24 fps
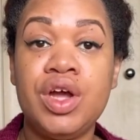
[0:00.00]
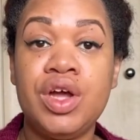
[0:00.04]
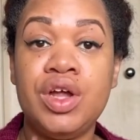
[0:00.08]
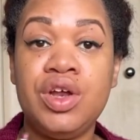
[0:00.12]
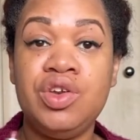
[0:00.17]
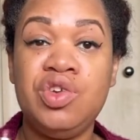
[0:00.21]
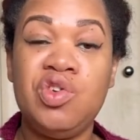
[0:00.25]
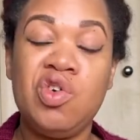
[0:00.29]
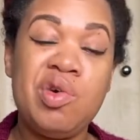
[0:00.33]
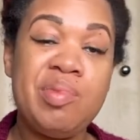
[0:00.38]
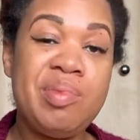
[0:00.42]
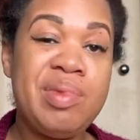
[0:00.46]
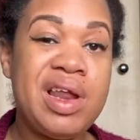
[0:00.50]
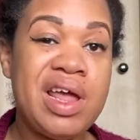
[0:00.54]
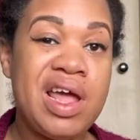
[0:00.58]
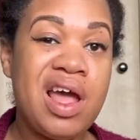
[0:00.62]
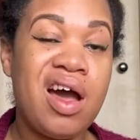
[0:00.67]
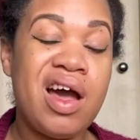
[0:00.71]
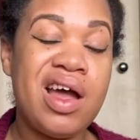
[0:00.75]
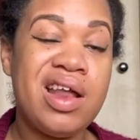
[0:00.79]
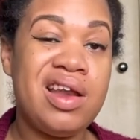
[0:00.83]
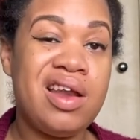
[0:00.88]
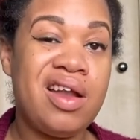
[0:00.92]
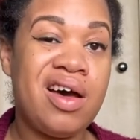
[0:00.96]
Normally
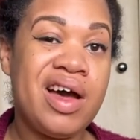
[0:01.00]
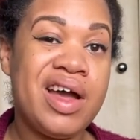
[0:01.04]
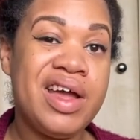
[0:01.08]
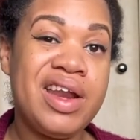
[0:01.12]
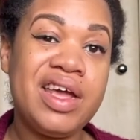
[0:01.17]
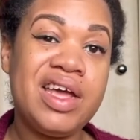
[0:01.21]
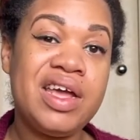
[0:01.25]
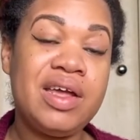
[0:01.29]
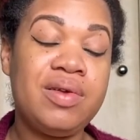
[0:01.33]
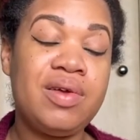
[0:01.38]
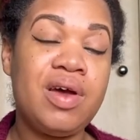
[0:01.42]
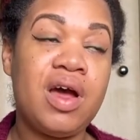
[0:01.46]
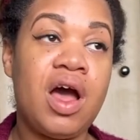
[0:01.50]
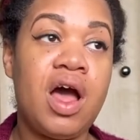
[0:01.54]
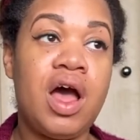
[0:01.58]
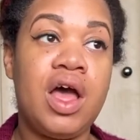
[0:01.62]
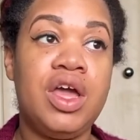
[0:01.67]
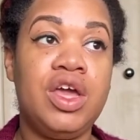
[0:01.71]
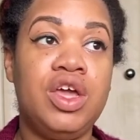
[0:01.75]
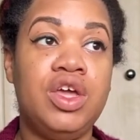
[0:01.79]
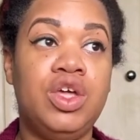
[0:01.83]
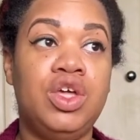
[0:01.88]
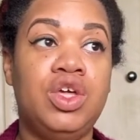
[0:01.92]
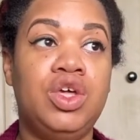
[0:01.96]
I'd line it.
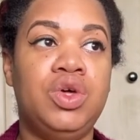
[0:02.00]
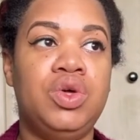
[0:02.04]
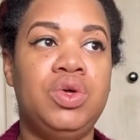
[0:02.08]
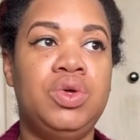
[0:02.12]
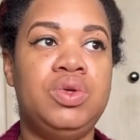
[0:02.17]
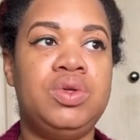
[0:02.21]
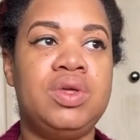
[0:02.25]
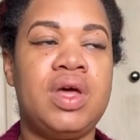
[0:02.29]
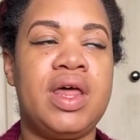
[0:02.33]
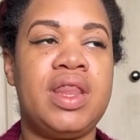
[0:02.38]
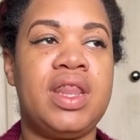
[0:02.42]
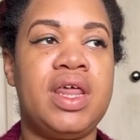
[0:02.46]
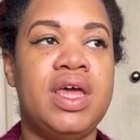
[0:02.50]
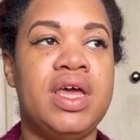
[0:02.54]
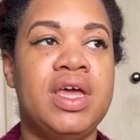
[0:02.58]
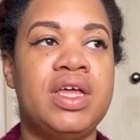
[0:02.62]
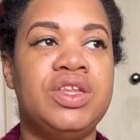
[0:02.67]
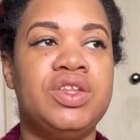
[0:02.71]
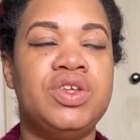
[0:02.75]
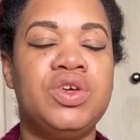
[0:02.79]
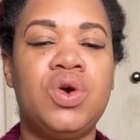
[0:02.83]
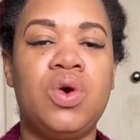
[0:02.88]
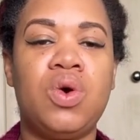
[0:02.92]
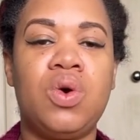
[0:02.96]
I use, I think
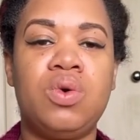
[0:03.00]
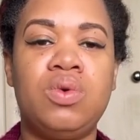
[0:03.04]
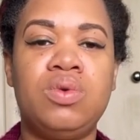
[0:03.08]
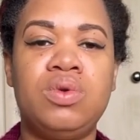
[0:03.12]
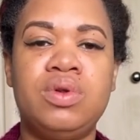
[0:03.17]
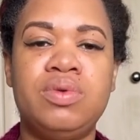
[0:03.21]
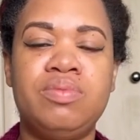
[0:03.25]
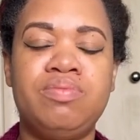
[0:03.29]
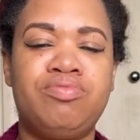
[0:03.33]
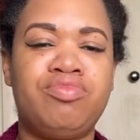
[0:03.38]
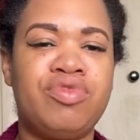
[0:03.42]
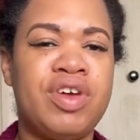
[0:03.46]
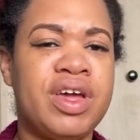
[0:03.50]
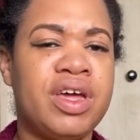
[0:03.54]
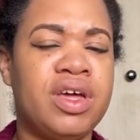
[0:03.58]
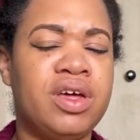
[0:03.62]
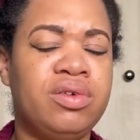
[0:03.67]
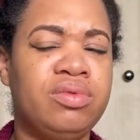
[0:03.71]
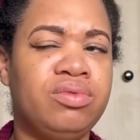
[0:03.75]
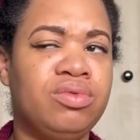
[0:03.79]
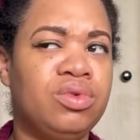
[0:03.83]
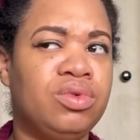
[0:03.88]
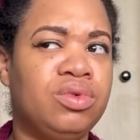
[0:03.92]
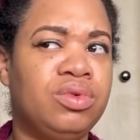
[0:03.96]
it's called Brick
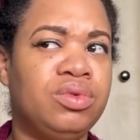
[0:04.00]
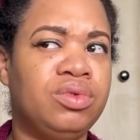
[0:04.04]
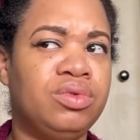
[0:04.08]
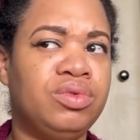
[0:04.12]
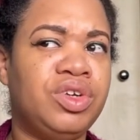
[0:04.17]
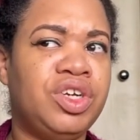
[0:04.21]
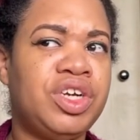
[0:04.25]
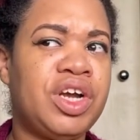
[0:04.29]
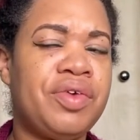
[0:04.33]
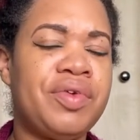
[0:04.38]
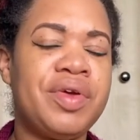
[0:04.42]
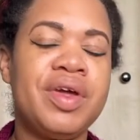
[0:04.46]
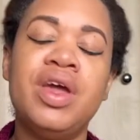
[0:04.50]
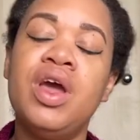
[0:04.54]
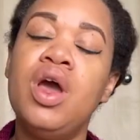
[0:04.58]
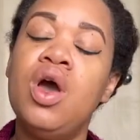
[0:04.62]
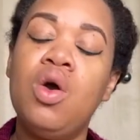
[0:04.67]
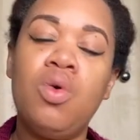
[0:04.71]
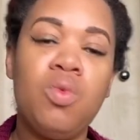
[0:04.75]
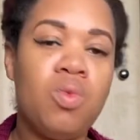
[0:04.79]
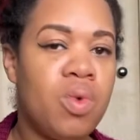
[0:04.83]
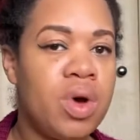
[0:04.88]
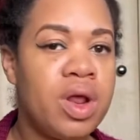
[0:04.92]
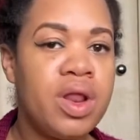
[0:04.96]
or Cherry,
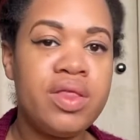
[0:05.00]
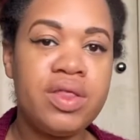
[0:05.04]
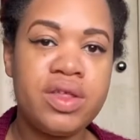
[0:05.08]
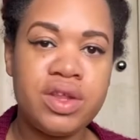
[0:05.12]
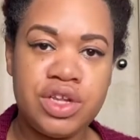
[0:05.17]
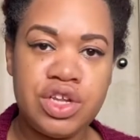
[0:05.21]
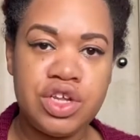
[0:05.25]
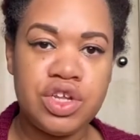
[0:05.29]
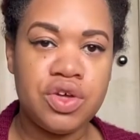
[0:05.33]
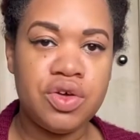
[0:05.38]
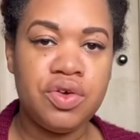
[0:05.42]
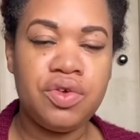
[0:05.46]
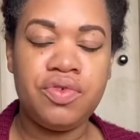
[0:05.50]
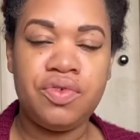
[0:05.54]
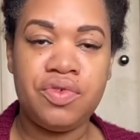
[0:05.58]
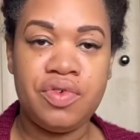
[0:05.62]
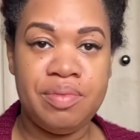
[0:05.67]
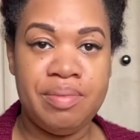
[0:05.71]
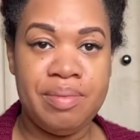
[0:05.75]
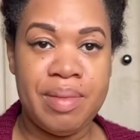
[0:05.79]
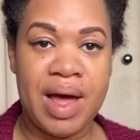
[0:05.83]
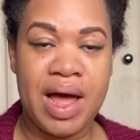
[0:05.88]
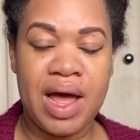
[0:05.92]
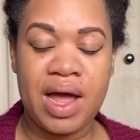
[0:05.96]
one of the two
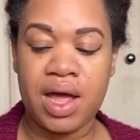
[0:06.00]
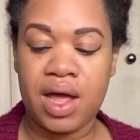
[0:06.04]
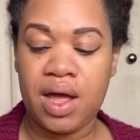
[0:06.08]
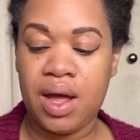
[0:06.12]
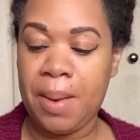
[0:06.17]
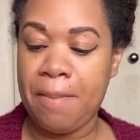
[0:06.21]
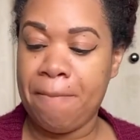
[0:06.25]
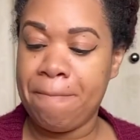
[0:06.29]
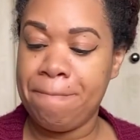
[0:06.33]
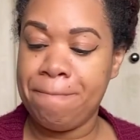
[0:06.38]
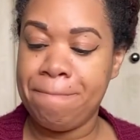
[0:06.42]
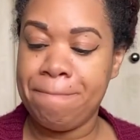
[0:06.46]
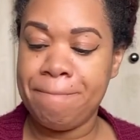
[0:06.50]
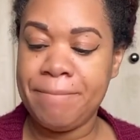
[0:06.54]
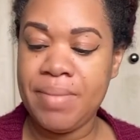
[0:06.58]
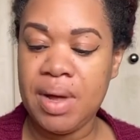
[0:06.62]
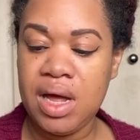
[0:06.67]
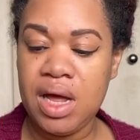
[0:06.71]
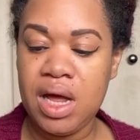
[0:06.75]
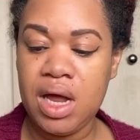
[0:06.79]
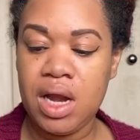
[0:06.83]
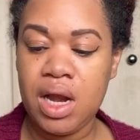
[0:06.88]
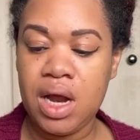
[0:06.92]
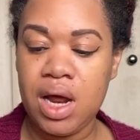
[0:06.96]
from MAC,
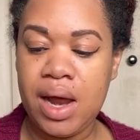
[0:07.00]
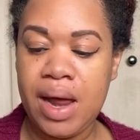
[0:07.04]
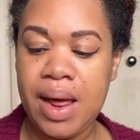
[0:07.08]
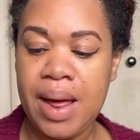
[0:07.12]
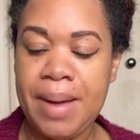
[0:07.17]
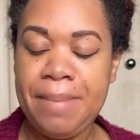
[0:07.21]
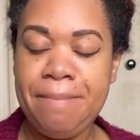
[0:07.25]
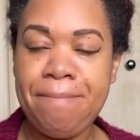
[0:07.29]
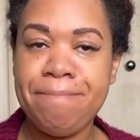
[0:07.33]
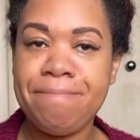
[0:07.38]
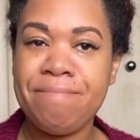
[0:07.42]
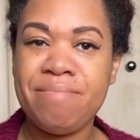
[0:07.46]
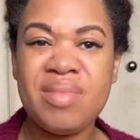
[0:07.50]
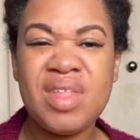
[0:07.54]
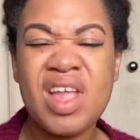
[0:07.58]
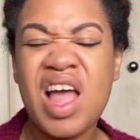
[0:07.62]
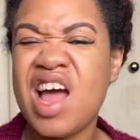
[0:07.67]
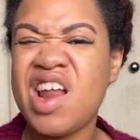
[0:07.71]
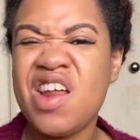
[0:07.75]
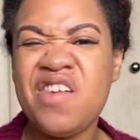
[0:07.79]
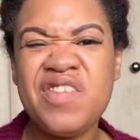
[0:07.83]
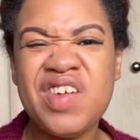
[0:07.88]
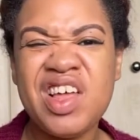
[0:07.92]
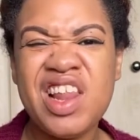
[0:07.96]
but I don't
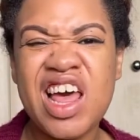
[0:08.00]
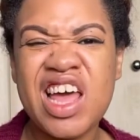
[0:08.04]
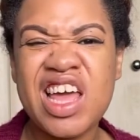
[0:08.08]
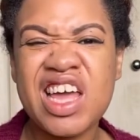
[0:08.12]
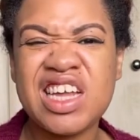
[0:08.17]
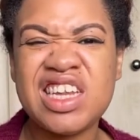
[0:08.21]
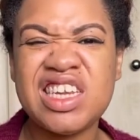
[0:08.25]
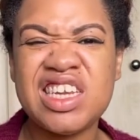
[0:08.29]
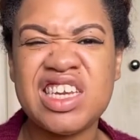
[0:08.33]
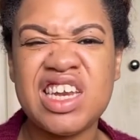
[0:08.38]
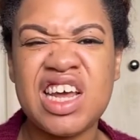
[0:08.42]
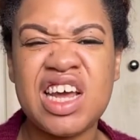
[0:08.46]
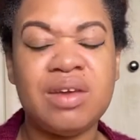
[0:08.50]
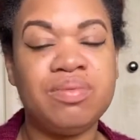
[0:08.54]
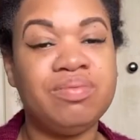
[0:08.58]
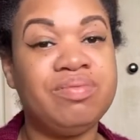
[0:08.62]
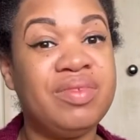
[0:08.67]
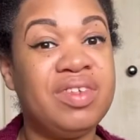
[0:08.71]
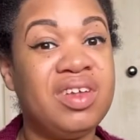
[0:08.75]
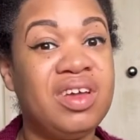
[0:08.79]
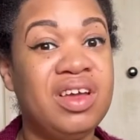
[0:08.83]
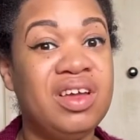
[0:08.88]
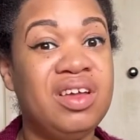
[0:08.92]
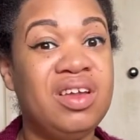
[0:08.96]
feel like it today.
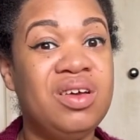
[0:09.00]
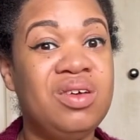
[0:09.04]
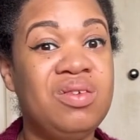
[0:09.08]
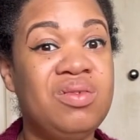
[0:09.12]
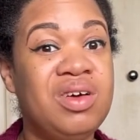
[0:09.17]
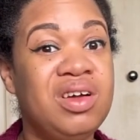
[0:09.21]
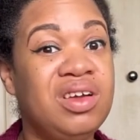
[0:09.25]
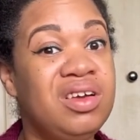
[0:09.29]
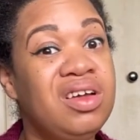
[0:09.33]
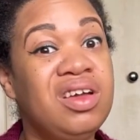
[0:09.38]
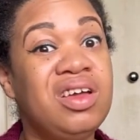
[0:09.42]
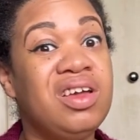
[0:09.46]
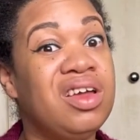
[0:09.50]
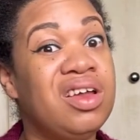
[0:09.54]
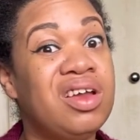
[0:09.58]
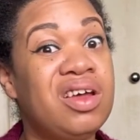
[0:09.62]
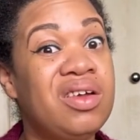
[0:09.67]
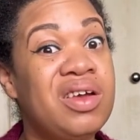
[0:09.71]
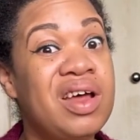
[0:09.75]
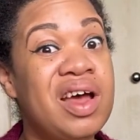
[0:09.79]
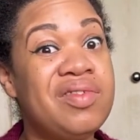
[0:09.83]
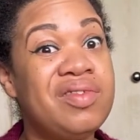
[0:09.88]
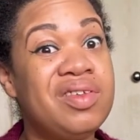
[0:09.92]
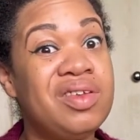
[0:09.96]
You know what, you
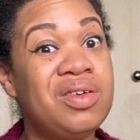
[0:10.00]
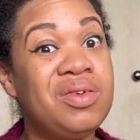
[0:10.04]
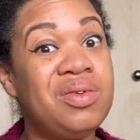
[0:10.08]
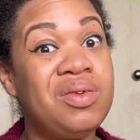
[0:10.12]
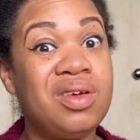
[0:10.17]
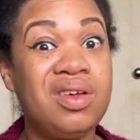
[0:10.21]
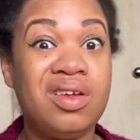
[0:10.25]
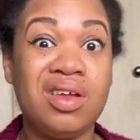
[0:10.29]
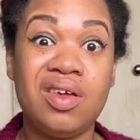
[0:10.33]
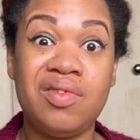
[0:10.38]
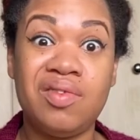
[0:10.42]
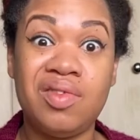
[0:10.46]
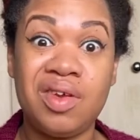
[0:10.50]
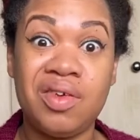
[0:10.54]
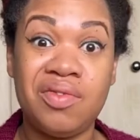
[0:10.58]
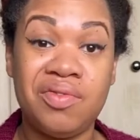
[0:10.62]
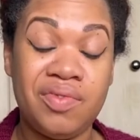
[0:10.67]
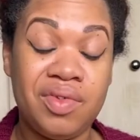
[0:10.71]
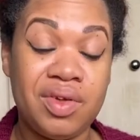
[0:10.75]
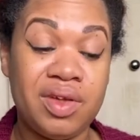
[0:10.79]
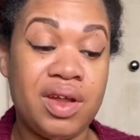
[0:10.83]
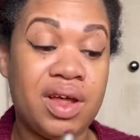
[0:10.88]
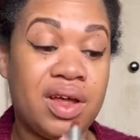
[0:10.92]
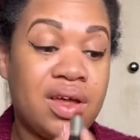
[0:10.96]
don't have to do it if you don't
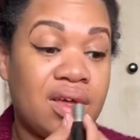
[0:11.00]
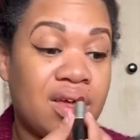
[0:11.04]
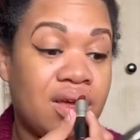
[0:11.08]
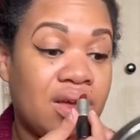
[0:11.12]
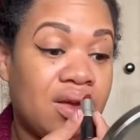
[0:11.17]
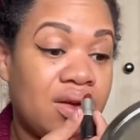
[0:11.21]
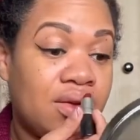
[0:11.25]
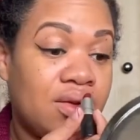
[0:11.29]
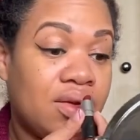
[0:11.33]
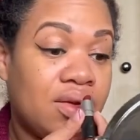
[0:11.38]
feel like it.